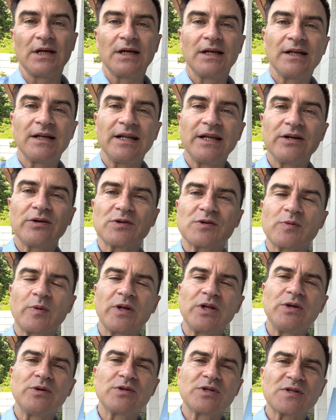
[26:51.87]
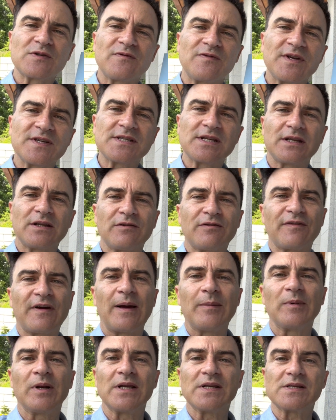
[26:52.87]
Leaders, when you just visit the
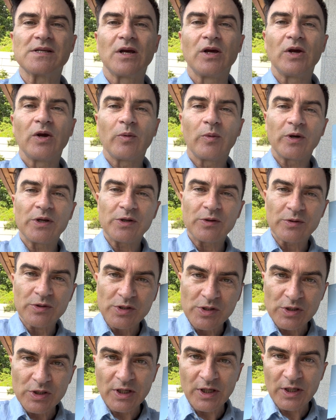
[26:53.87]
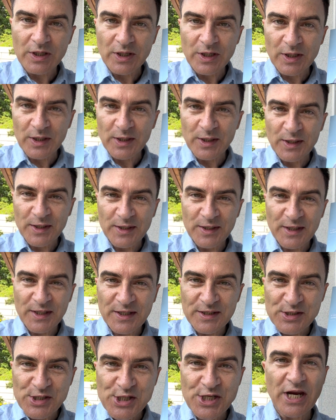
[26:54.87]
families, when you
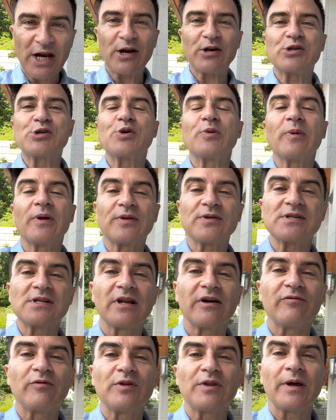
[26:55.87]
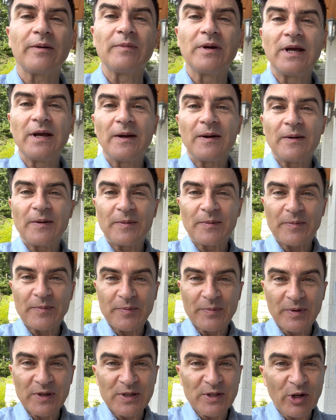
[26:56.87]
share True Mother's love with them,
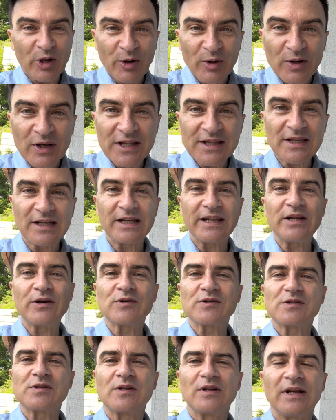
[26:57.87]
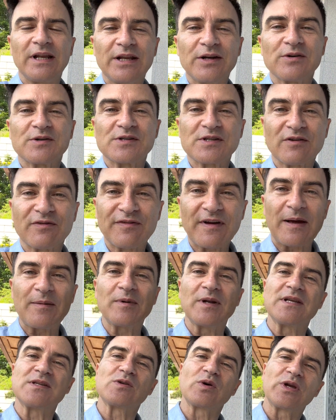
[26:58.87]
but not only the leaders, the
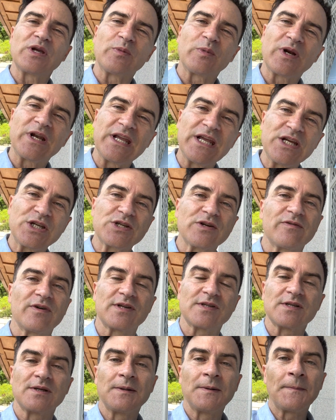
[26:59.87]
families, when each of us